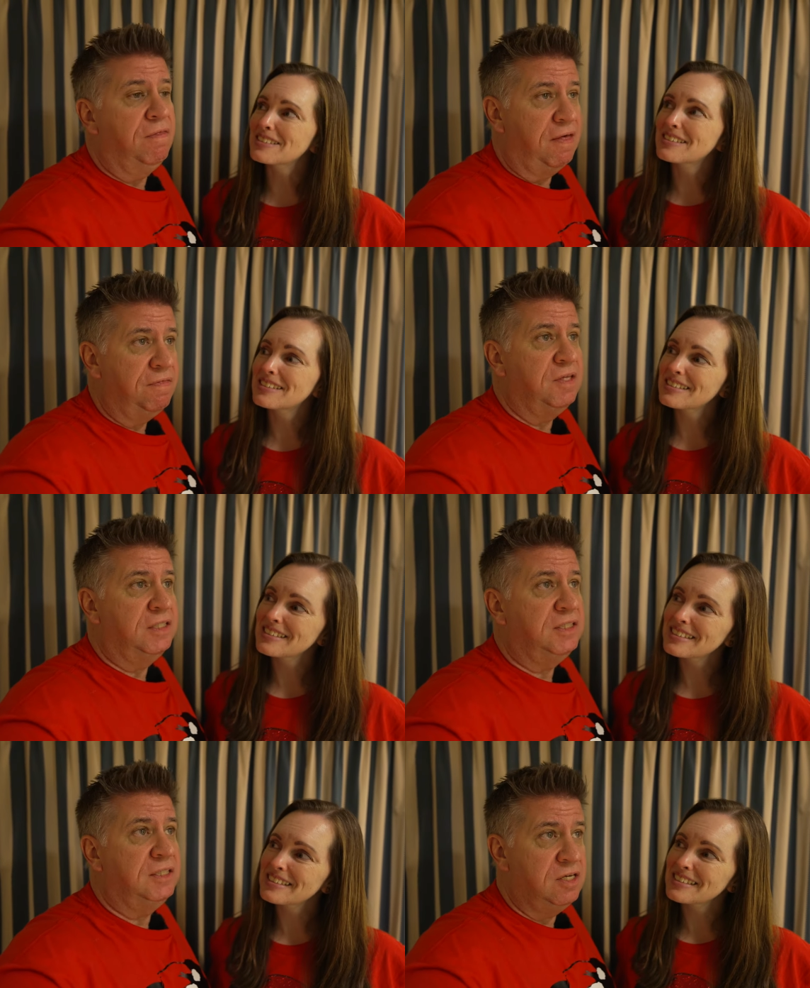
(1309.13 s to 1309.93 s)
Speaker 1: that
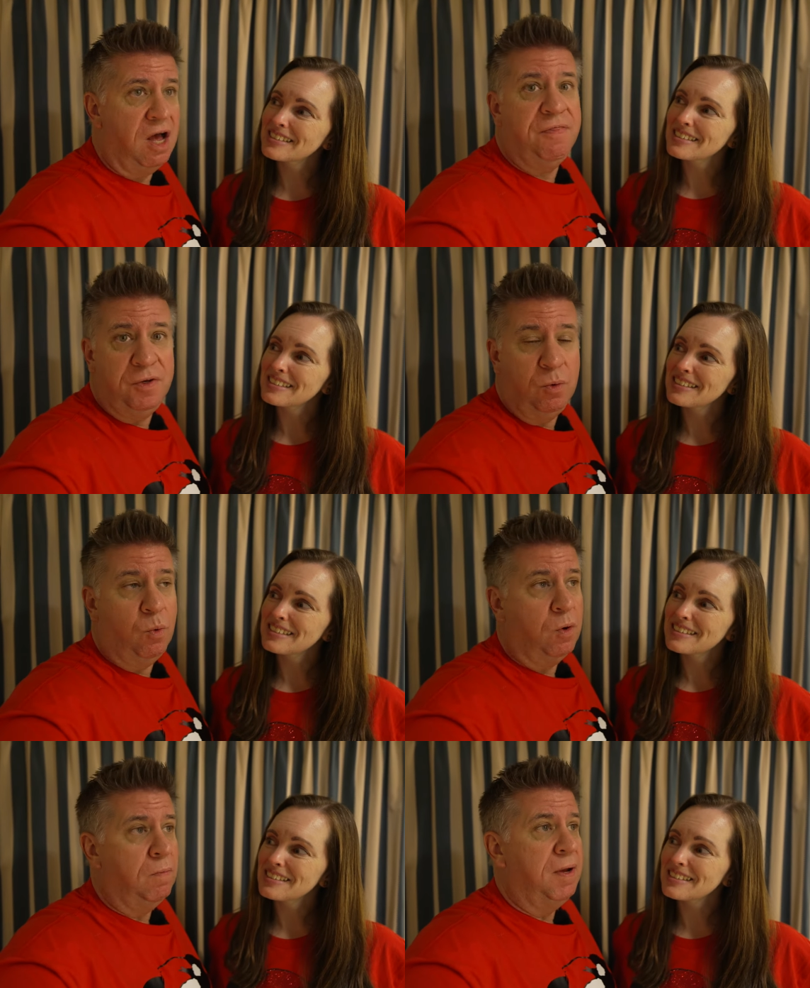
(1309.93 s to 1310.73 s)
this is not the
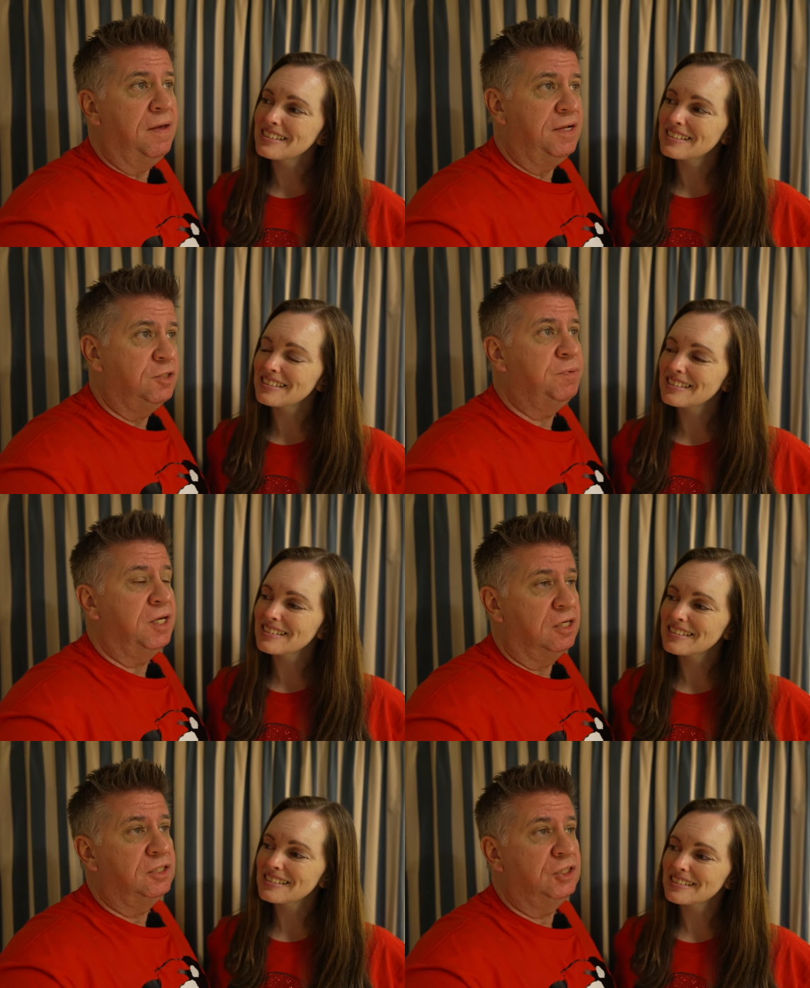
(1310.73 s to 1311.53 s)
norm and it's
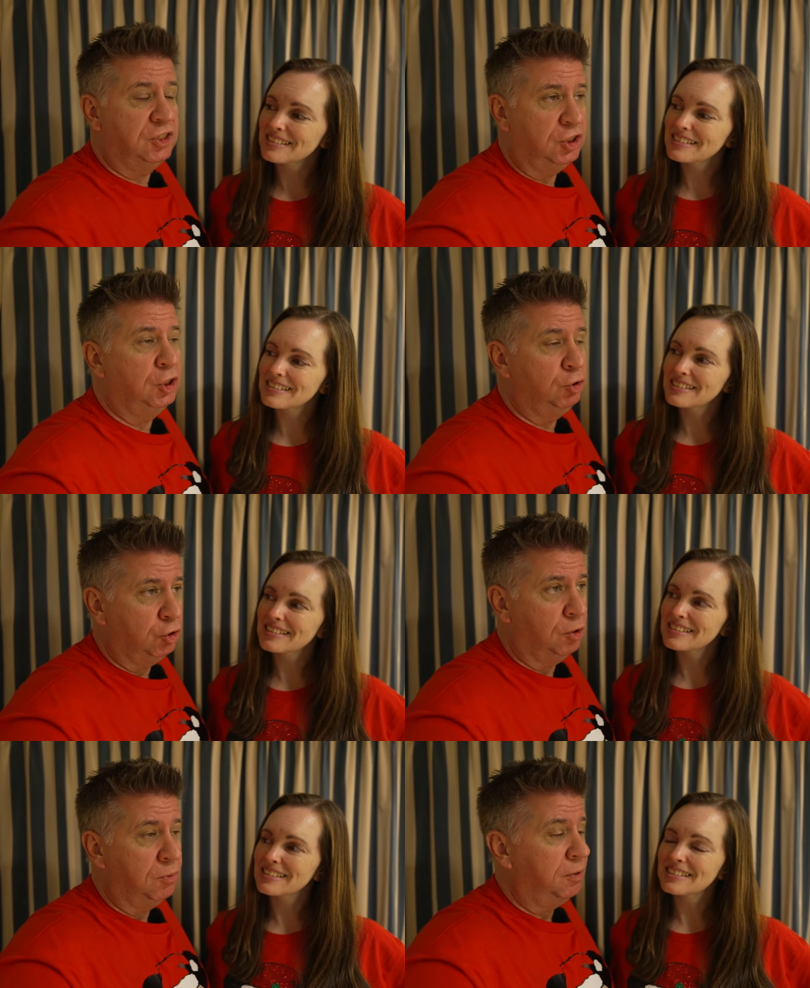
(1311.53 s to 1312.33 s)
because it's just a new
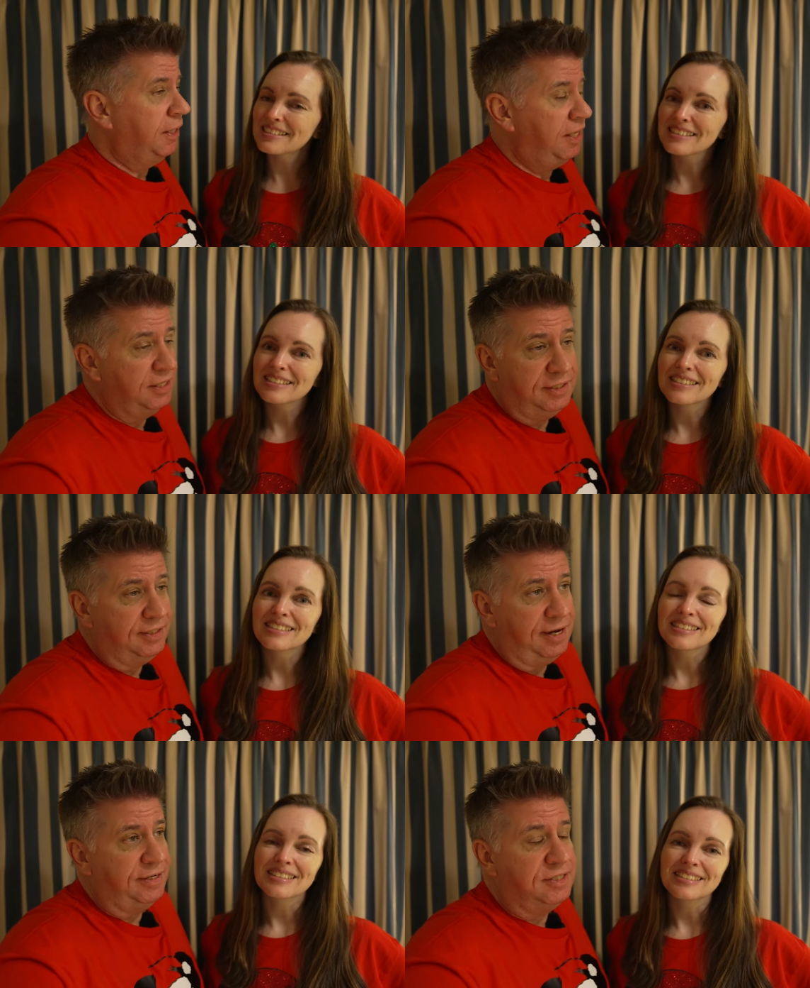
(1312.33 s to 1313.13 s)
terminal. Again, it's
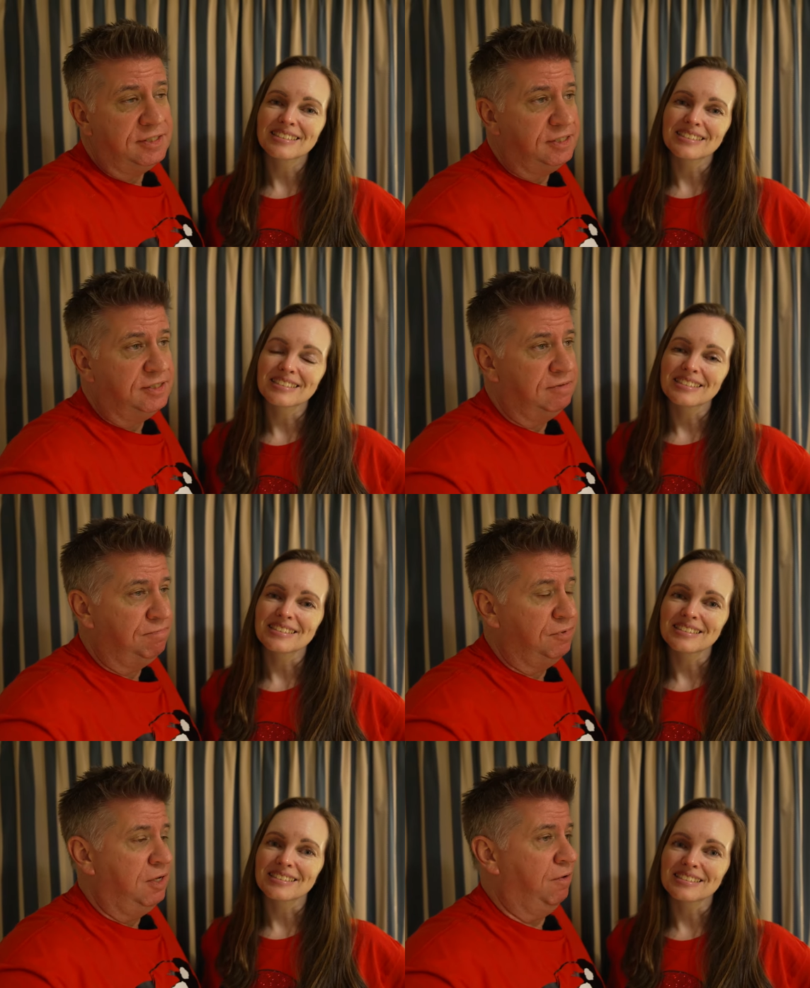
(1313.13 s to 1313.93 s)
not like Disney's you
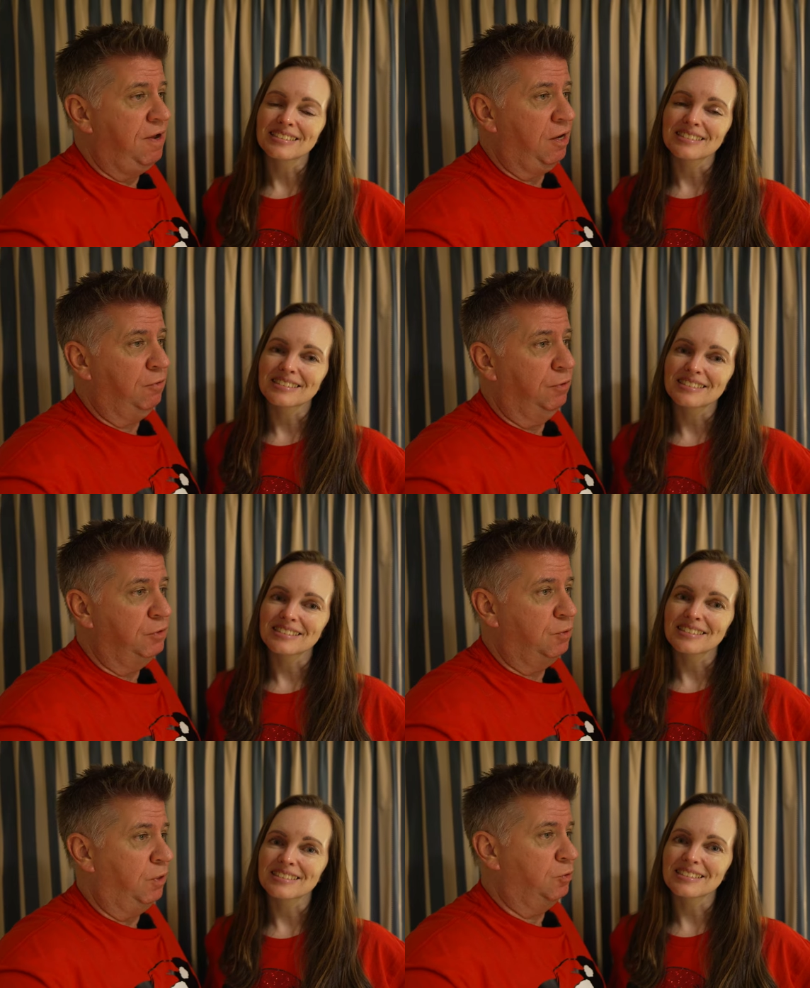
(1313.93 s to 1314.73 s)
know not
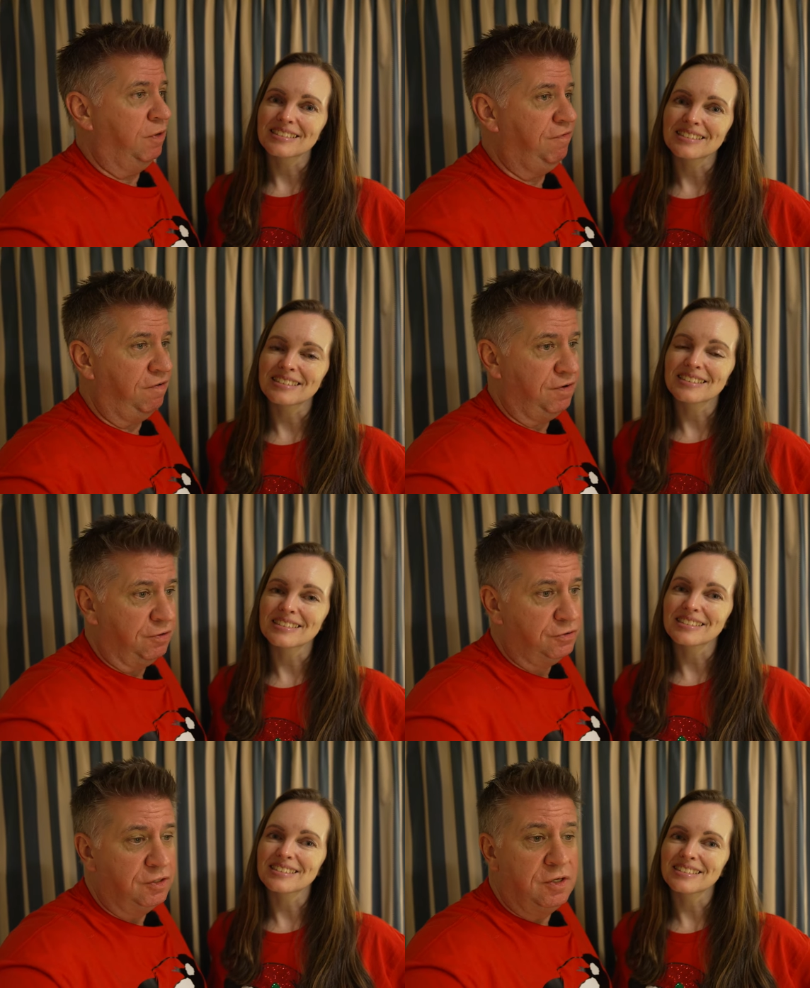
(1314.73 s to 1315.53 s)
cruised in what 25
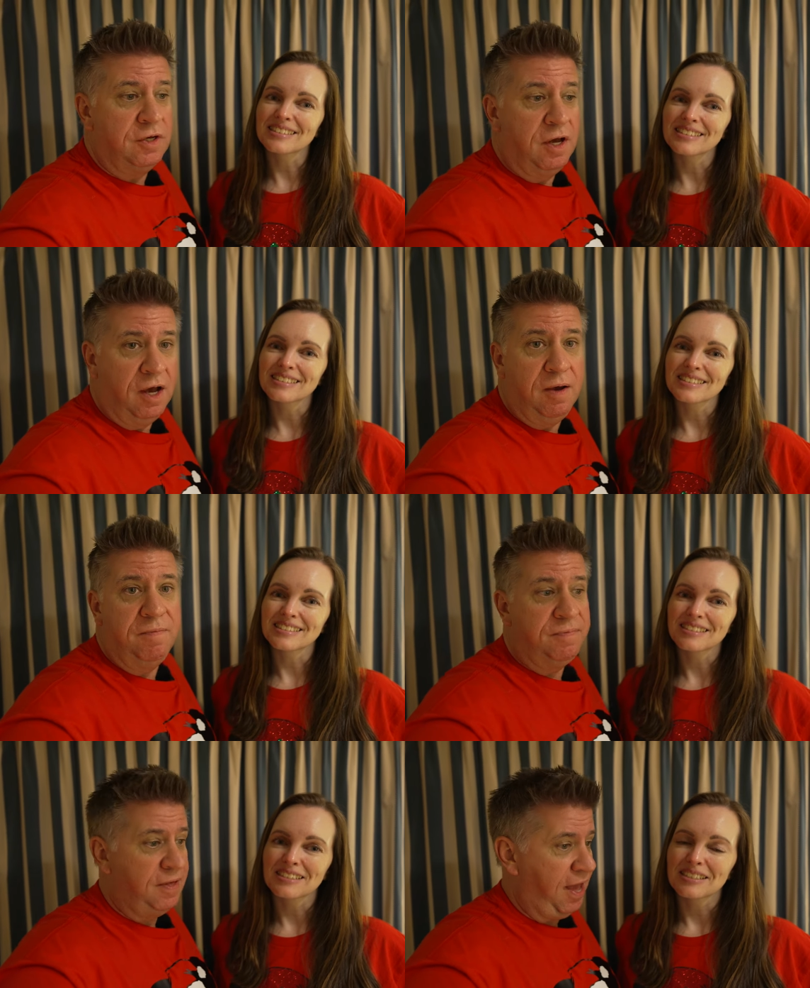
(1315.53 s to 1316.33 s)
years.
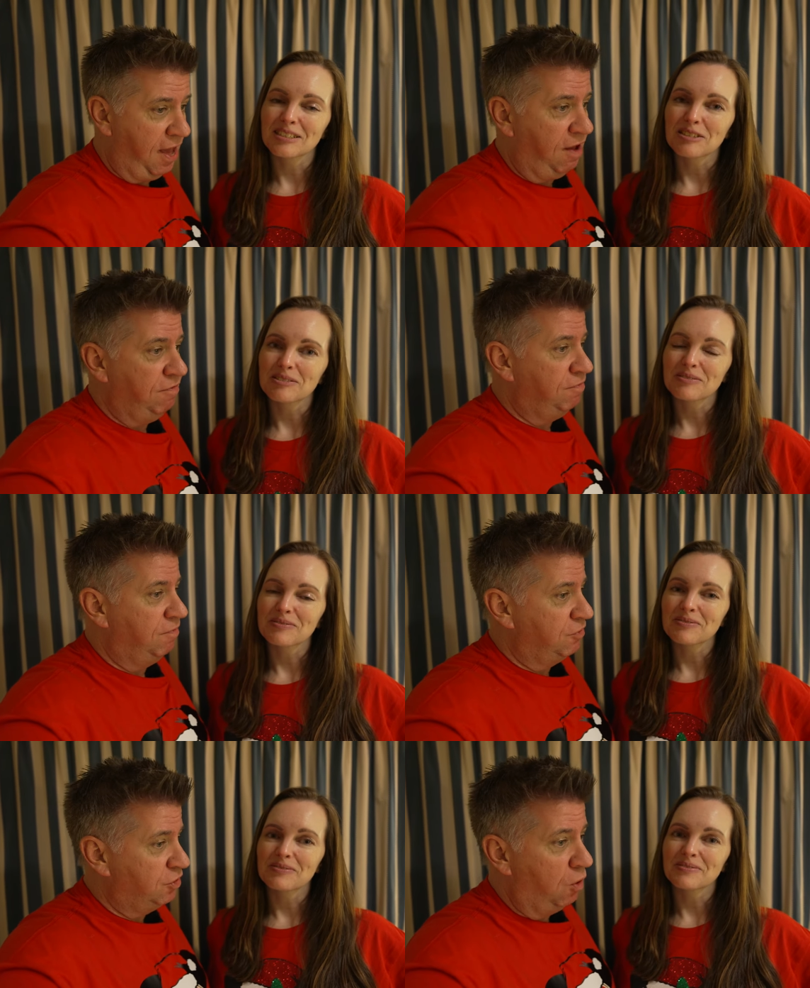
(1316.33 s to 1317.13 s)
Um, they have
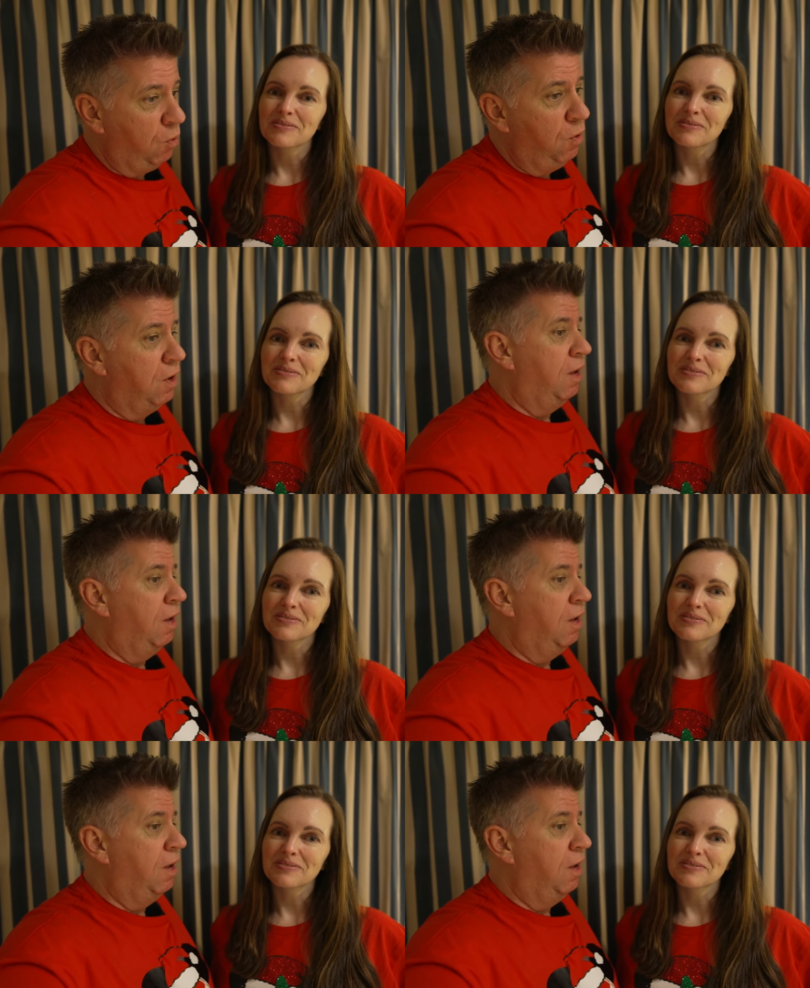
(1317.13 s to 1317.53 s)
so